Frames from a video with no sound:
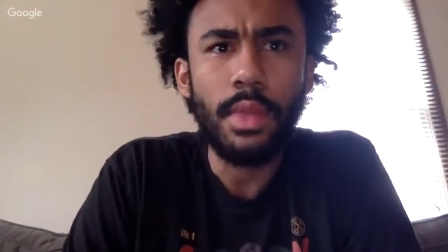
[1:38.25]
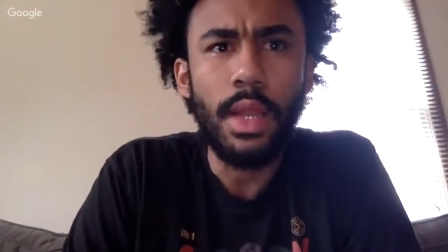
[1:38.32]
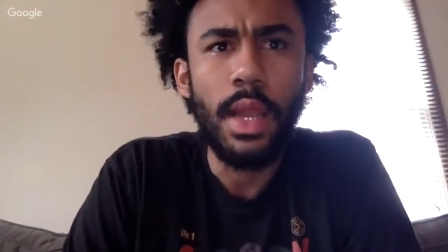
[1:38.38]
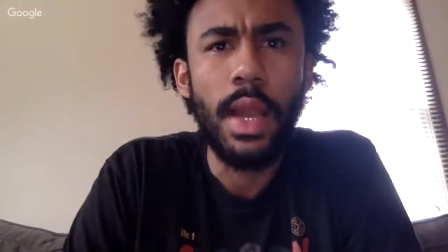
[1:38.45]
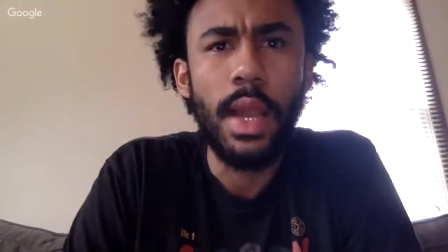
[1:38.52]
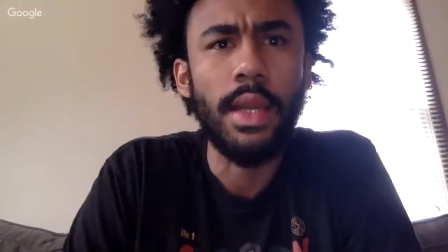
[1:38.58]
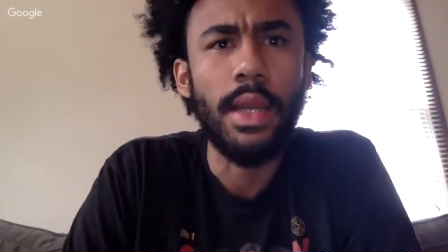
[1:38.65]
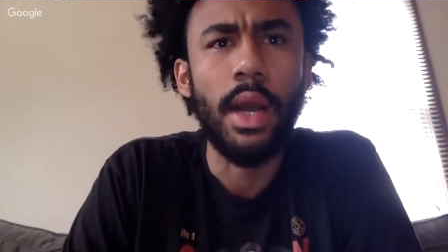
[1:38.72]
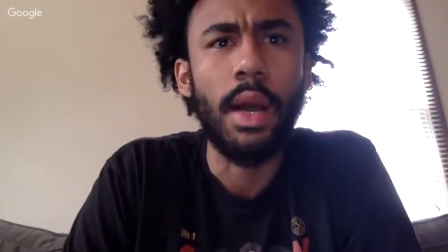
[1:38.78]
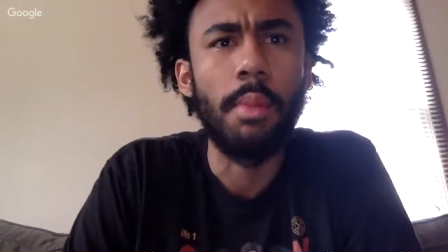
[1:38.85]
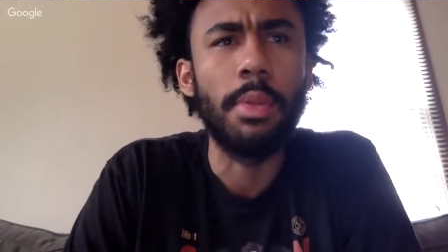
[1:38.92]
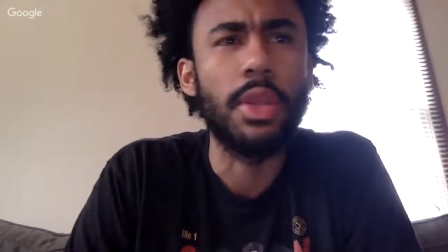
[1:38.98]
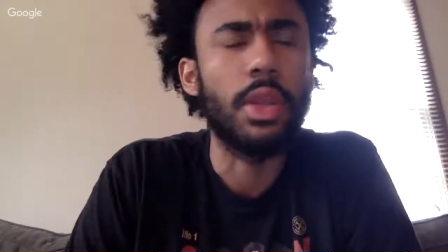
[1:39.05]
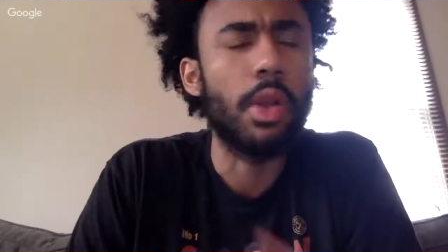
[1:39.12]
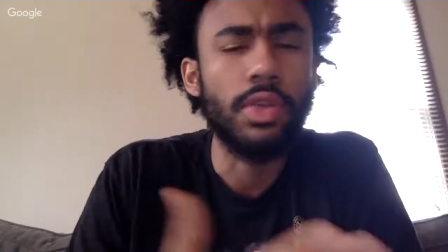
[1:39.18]
And but
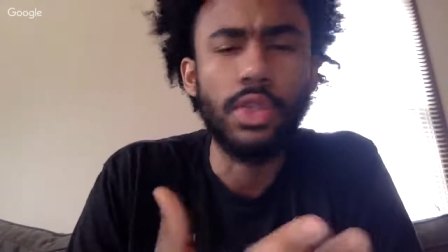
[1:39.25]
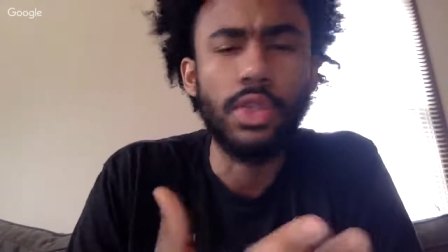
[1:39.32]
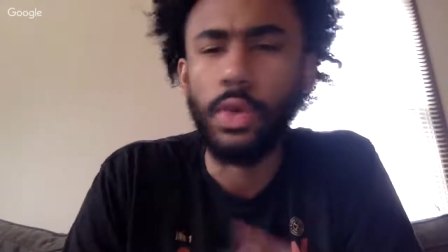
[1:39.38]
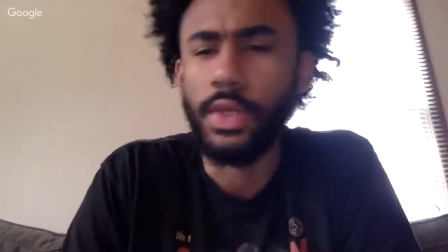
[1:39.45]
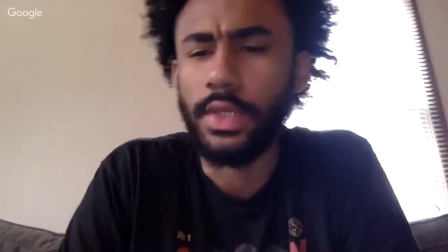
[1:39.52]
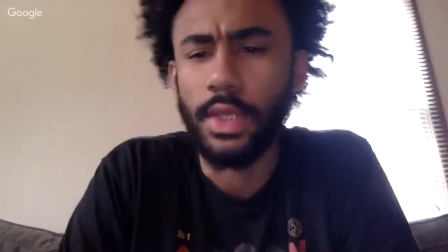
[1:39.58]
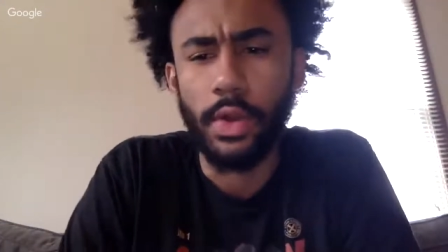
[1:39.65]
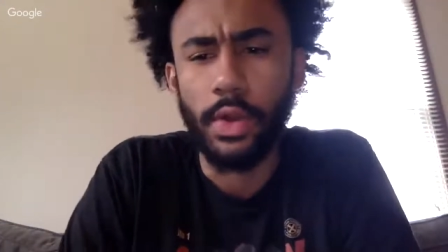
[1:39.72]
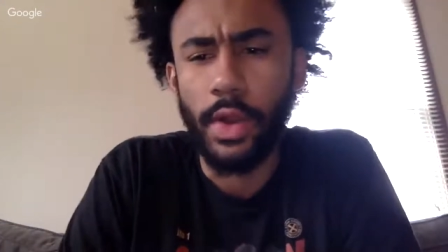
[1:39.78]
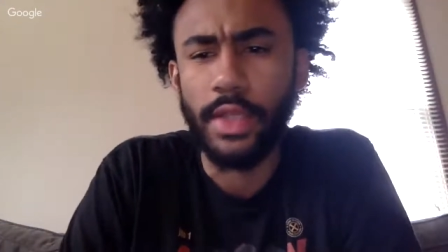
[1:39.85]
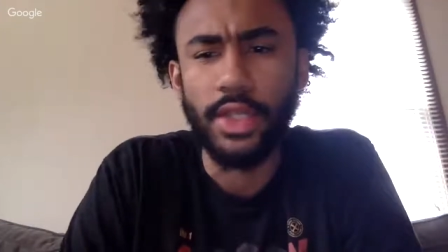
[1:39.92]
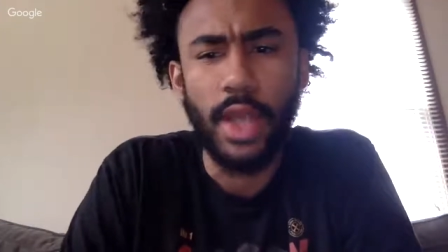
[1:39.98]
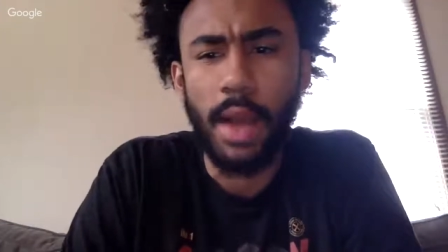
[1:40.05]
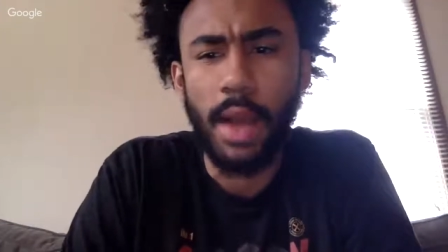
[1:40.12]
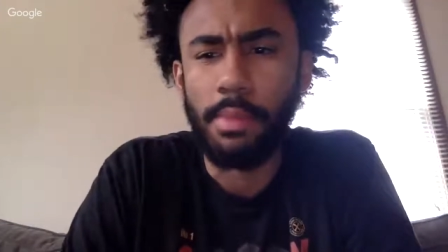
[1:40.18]
the coach always did a great
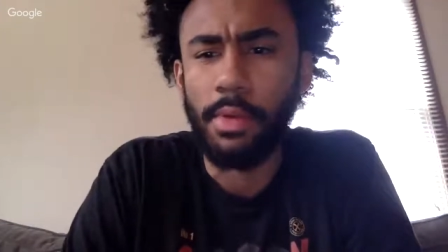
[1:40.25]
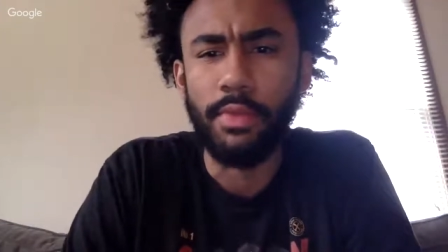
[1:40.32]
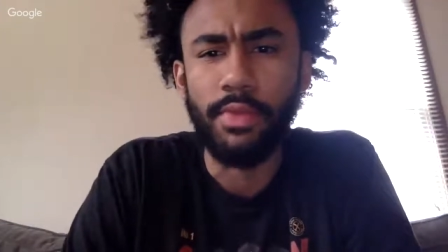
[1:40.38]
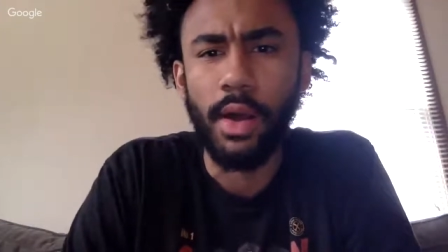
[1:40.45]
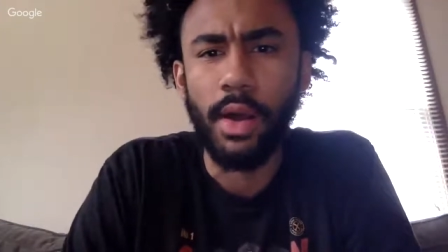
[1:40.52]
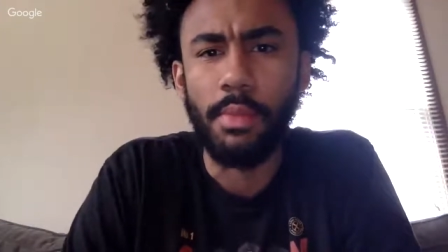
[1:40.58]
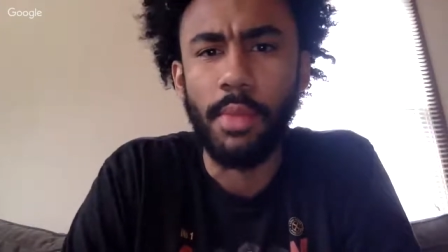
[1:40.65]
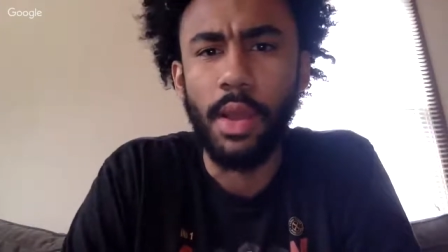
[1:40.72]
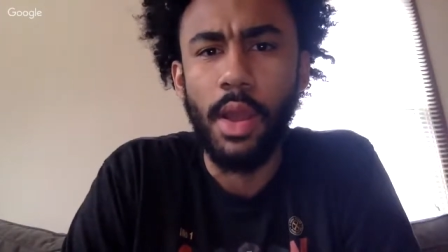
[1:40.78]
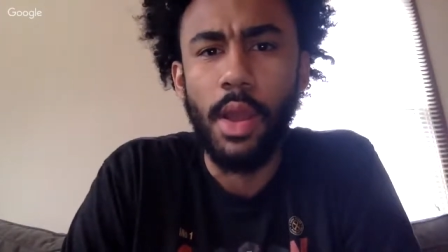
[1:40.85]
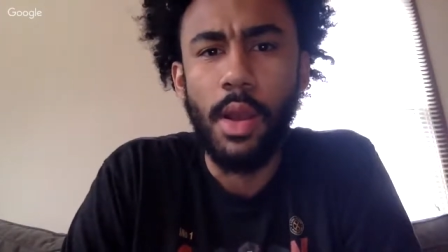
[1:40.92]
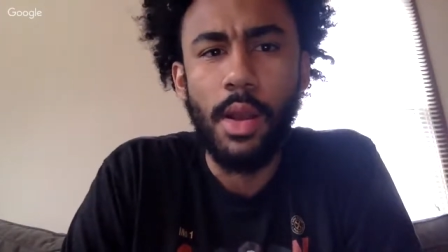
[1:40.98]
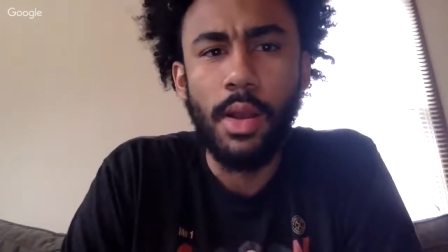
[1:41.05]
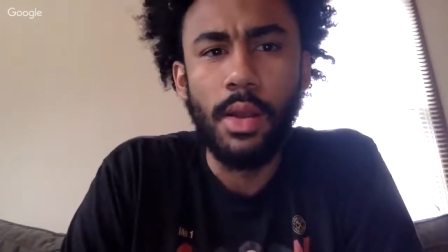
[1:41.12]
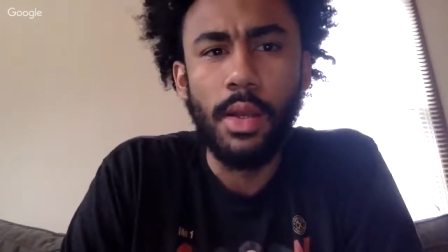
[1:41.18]
job
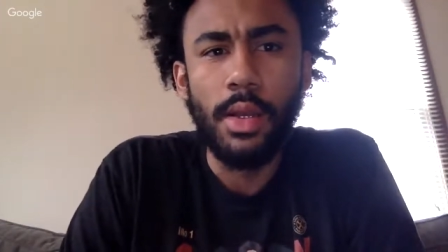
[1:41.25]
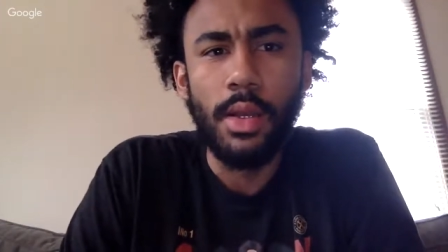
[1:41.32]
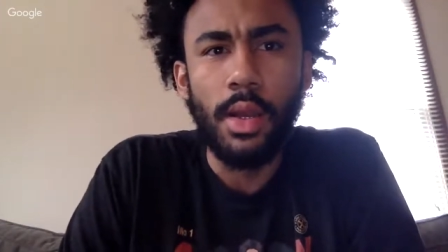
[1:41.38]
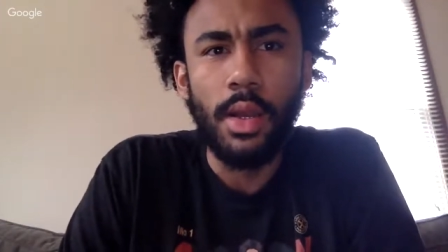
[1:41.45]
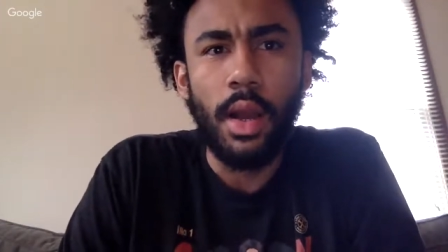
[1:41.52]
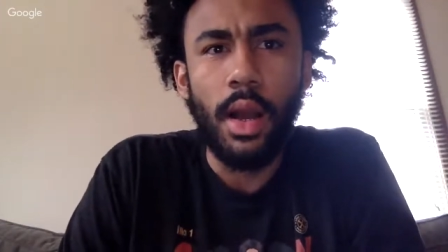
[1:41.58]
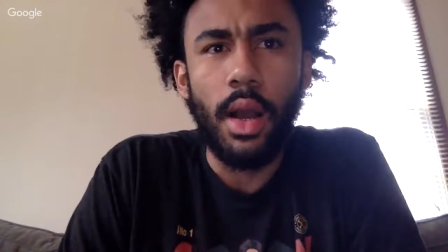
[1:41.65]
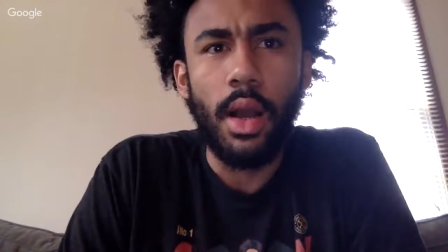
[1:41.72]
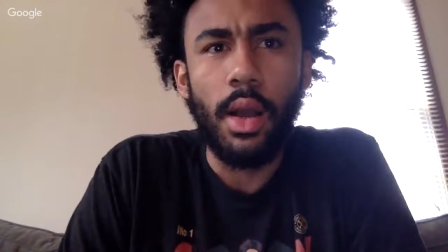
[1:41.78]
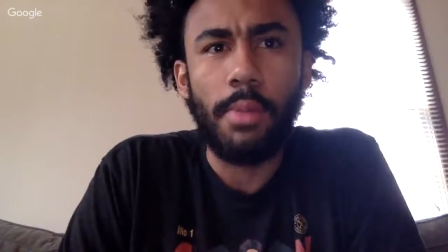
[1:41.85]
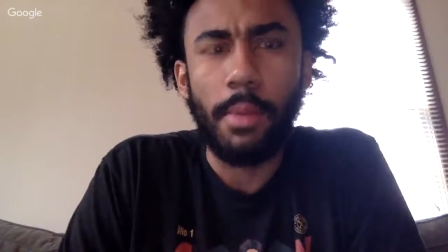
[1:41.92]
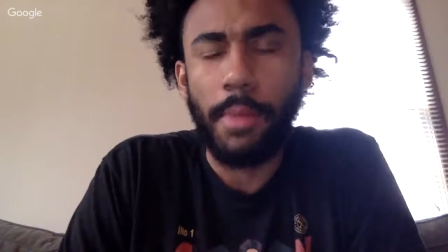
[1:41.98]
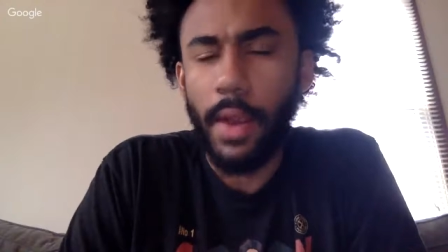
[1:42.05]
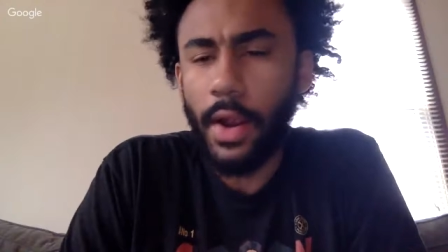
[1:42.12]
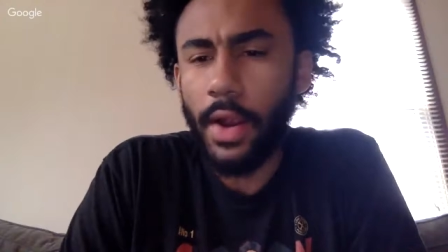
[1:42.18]
of
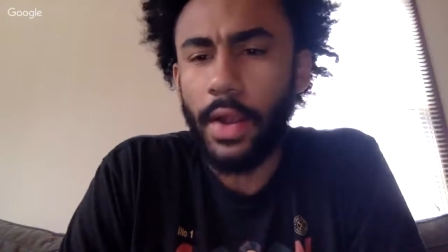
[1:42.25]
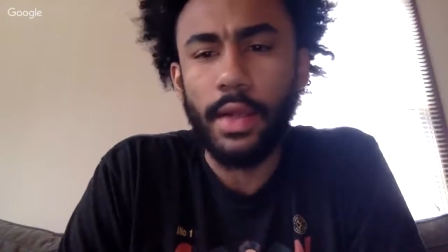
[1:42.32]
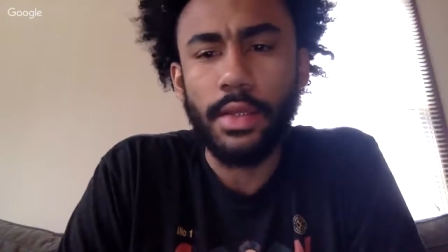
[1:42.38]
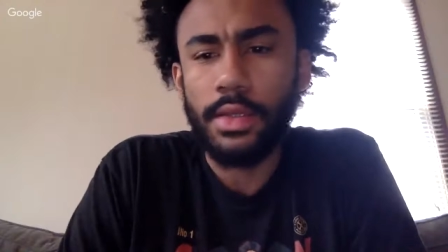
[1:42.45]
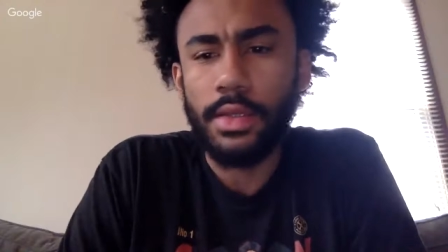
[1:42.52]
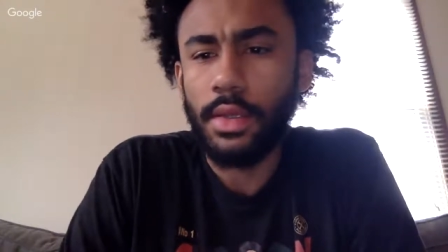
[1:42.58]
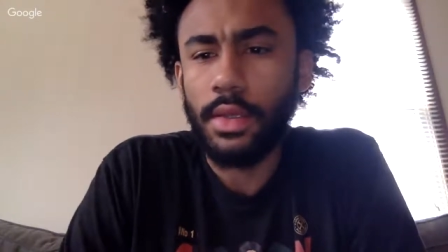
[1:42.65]
preparing us.